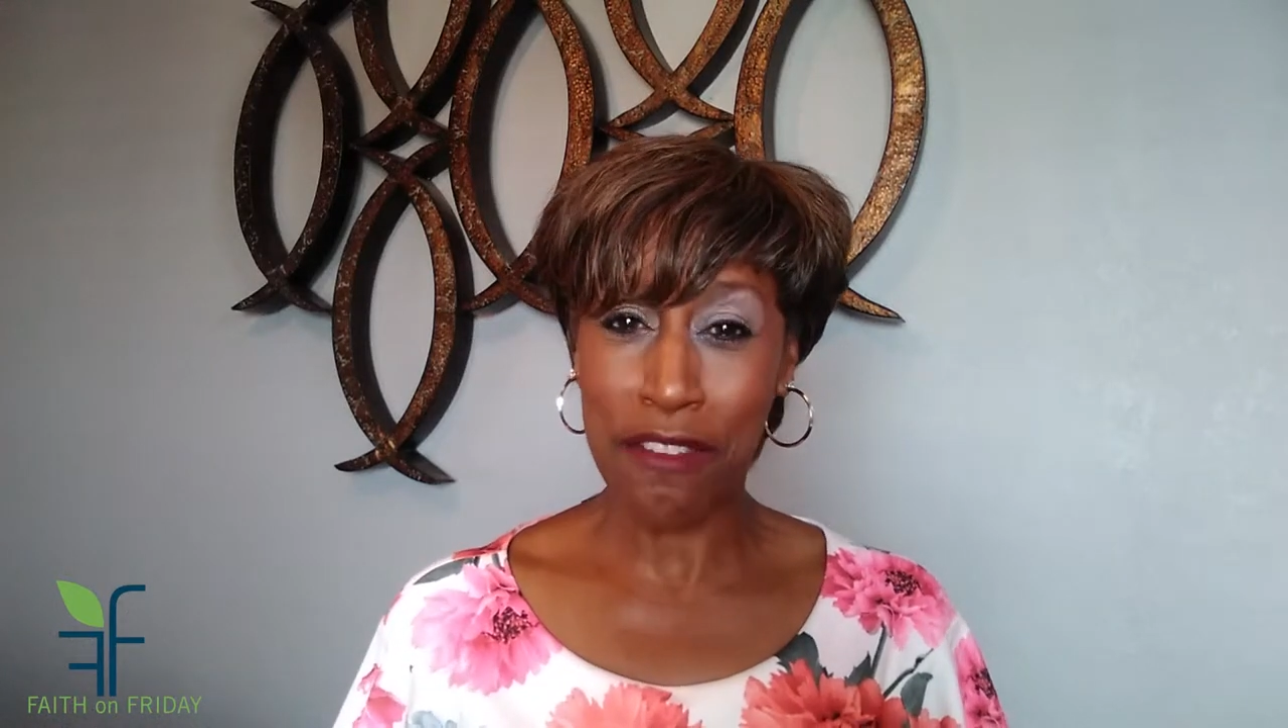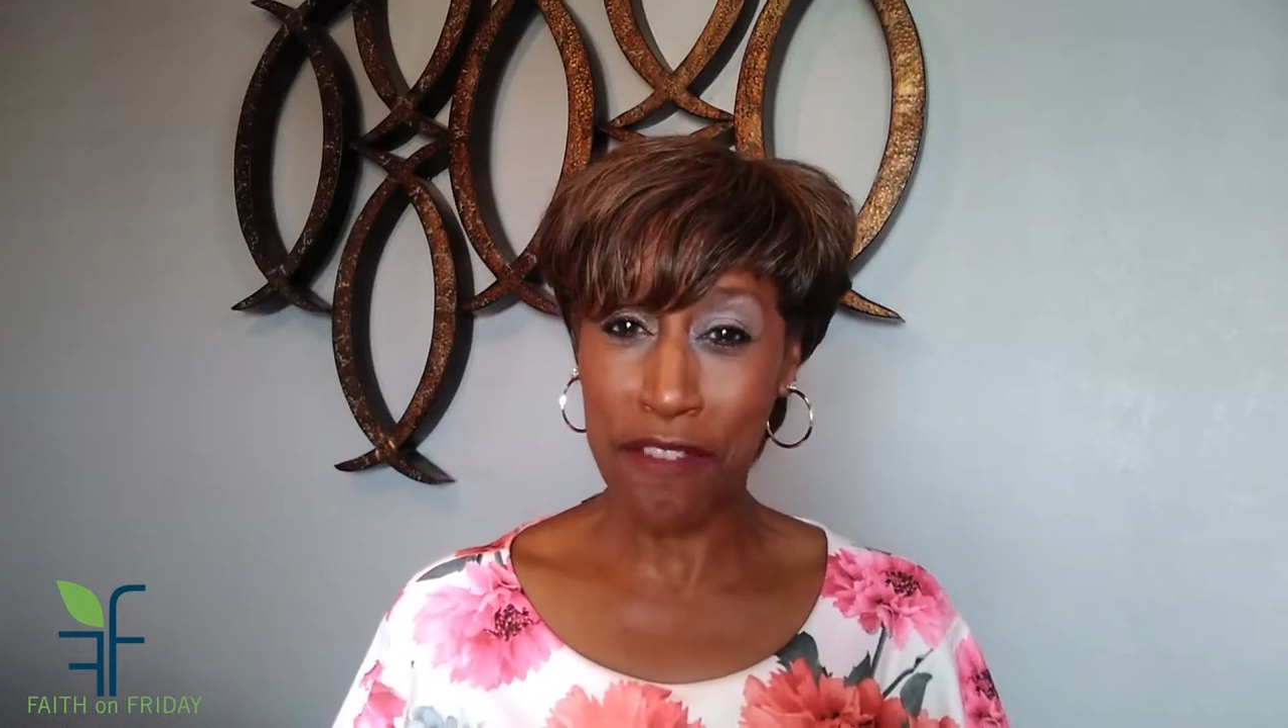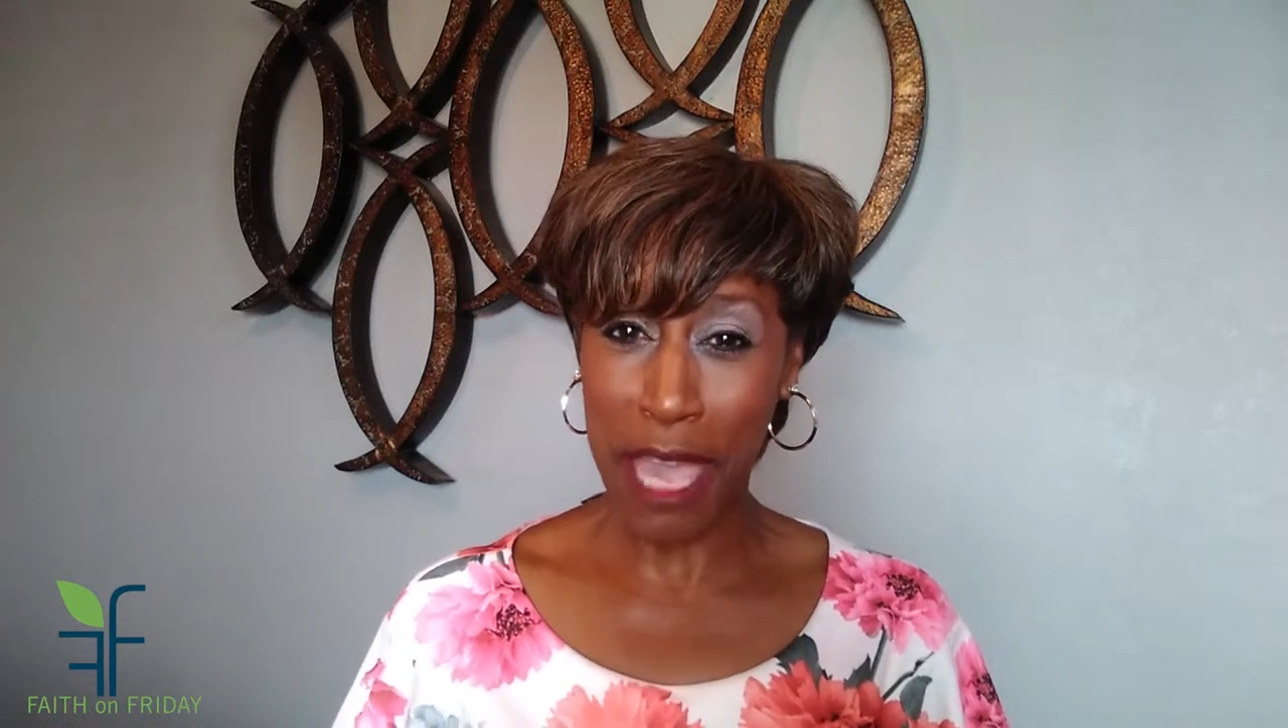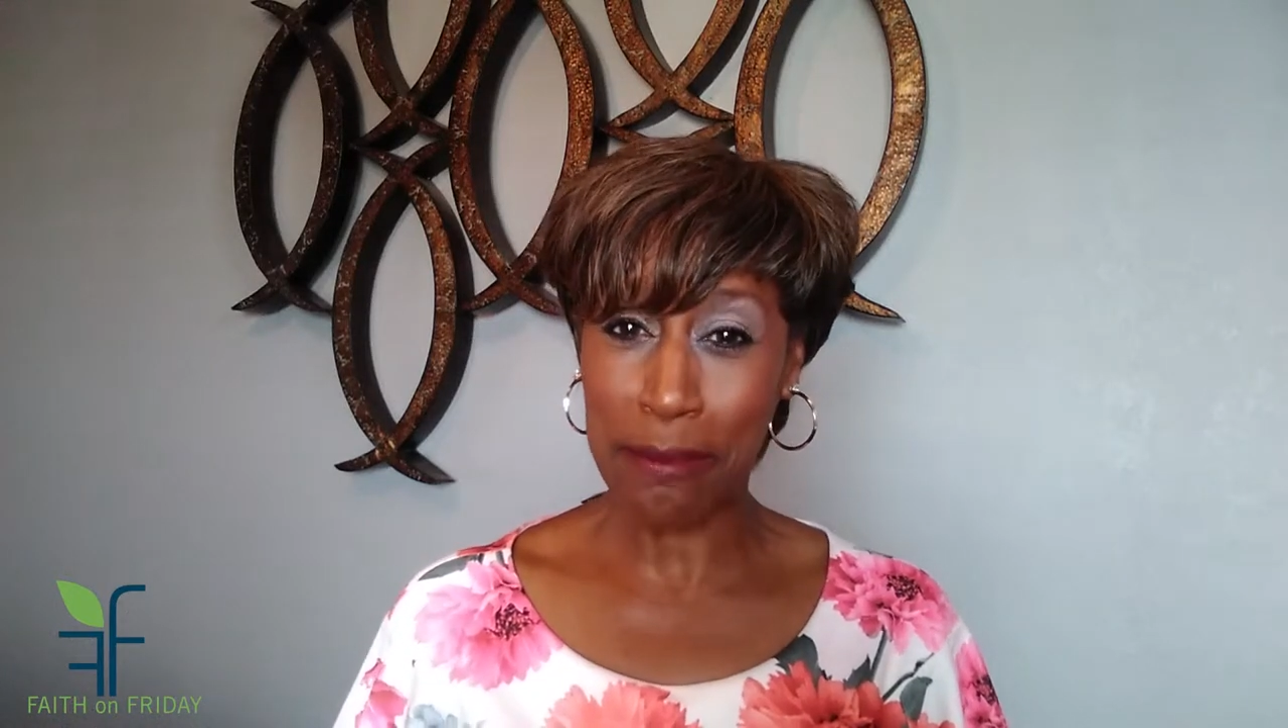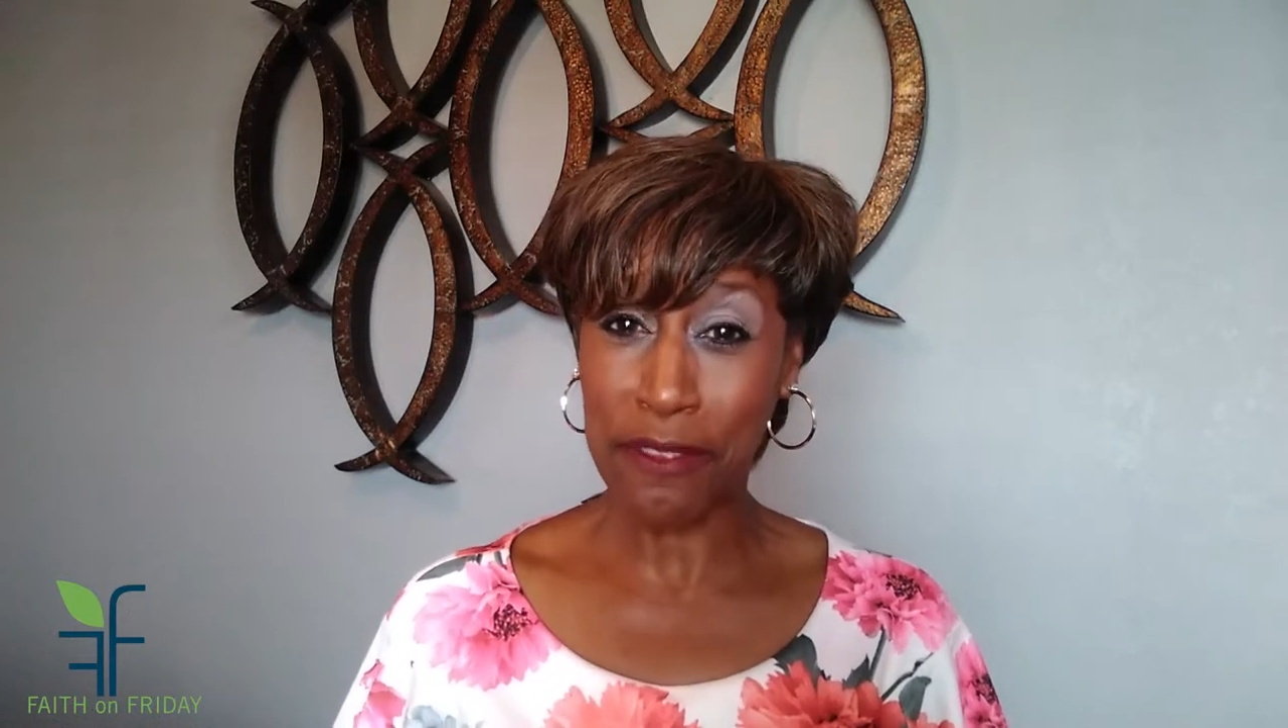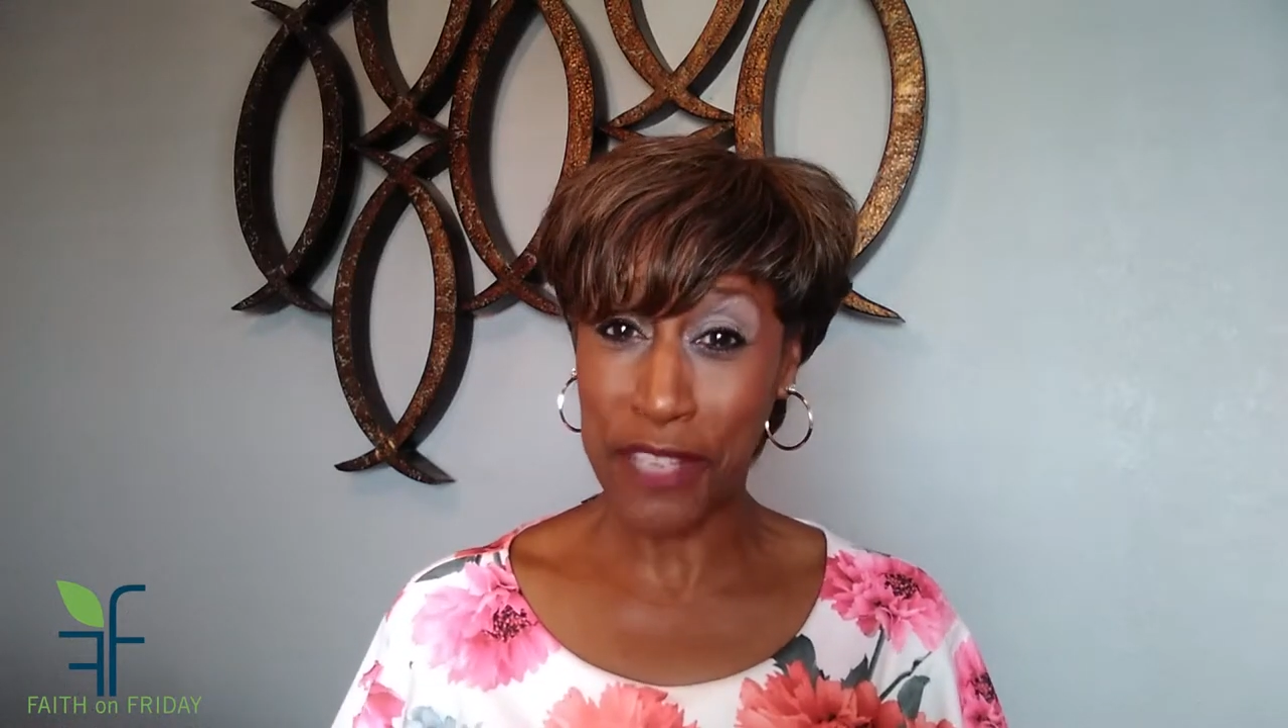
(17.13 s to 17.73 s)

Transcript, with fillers: the famed